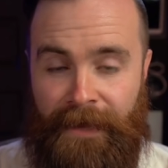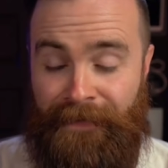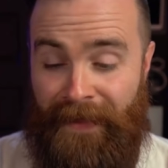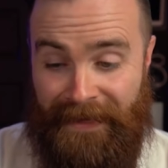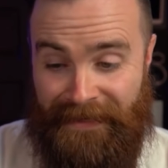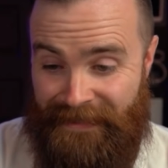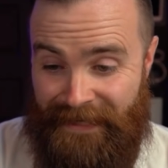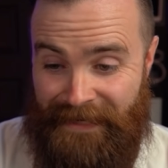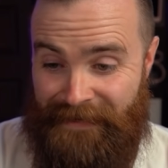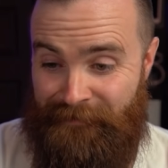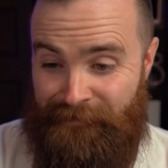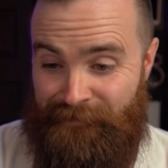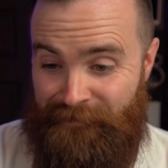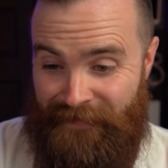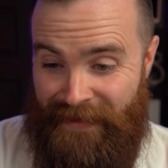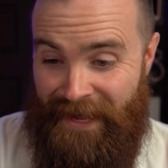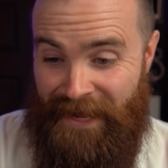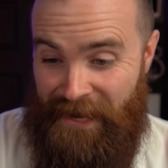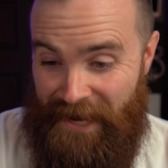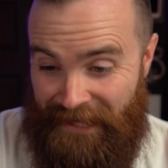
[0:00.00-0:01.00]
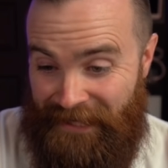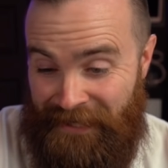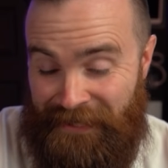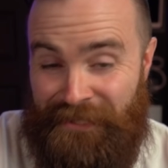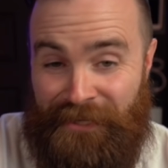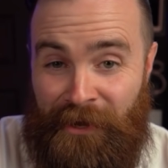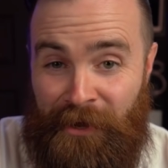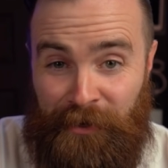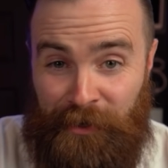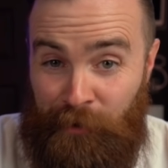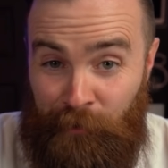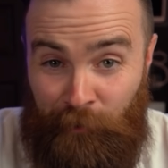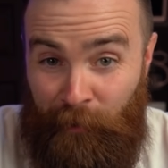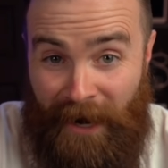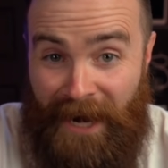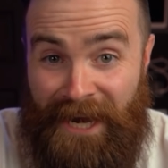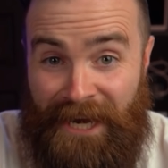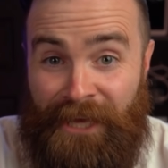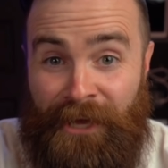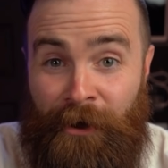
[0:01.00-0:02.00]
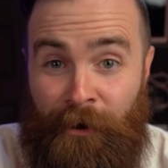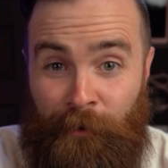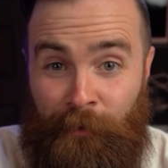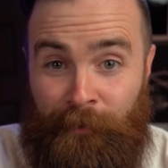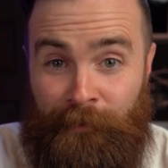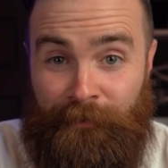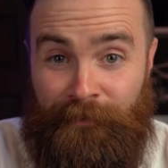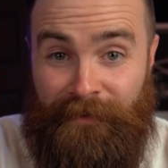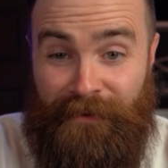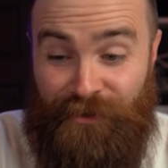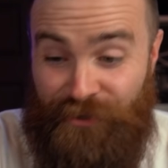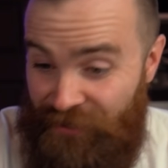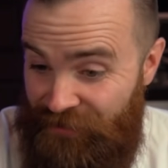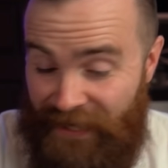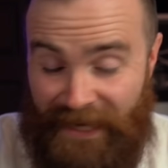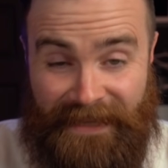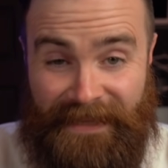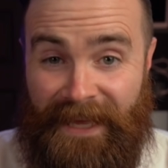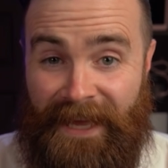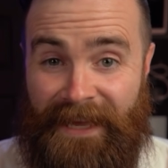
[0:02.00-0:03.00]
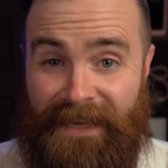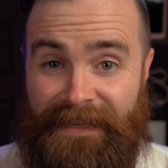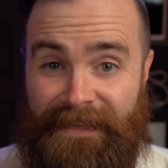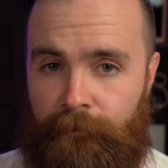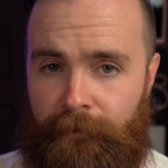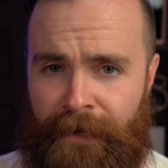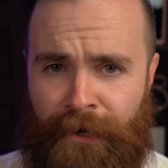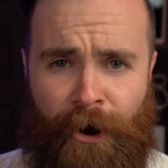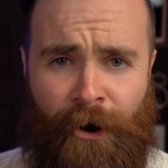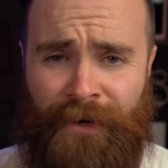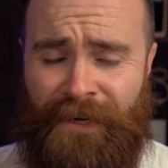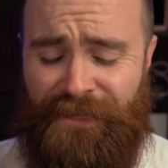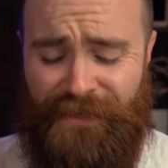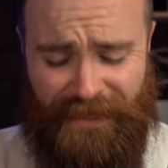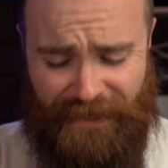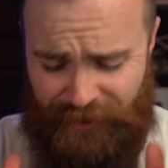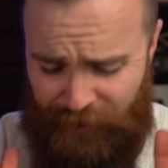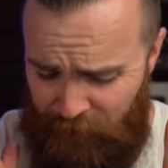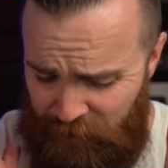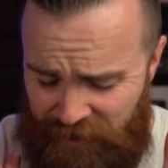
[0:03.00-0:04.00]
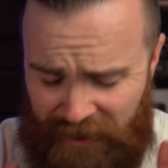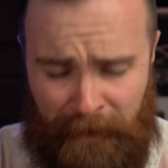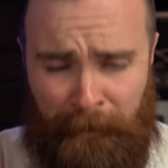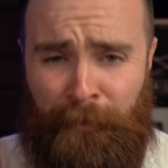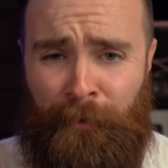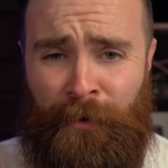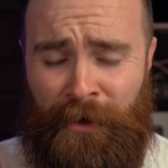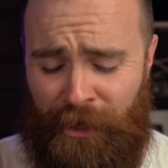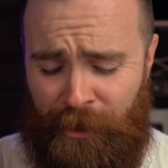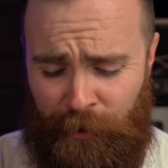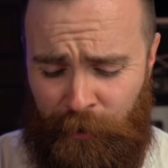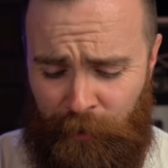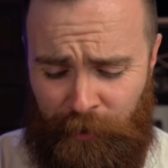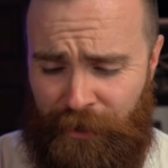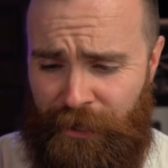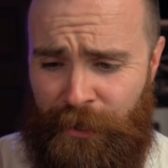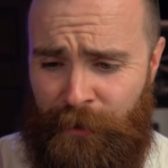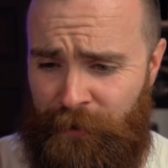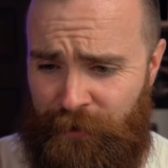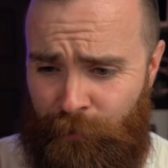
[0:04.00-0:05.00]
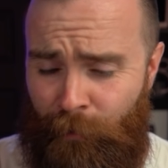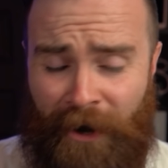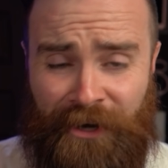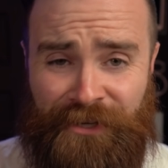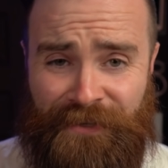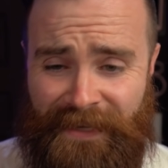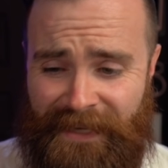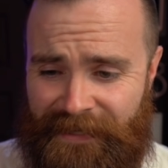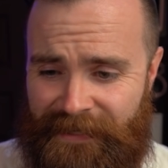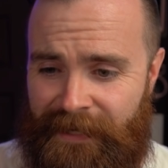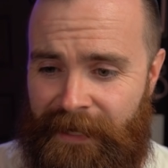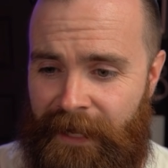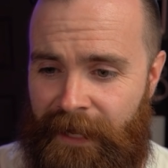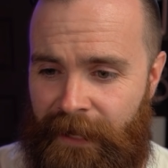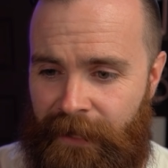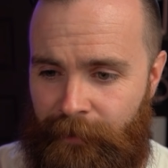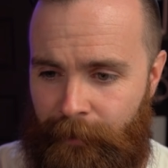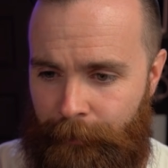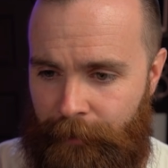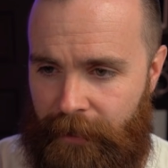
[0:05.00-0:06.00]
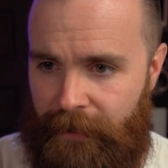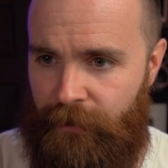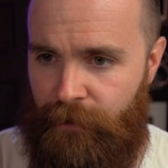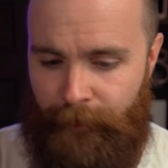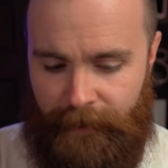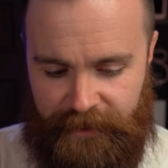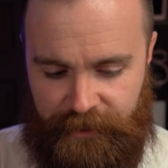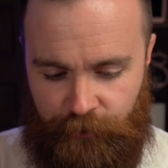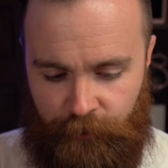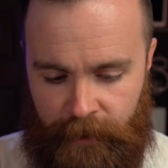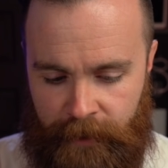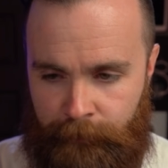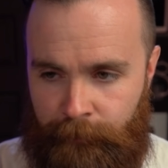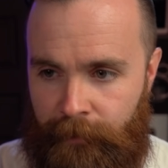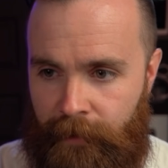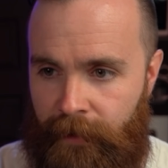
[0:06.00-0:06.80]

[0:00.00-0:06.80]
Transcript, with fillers: And that's it. It's installed, ready to go. Just like that. And honestly, it's so simple and cool to use. Watch this. I'm gonna clear my screen.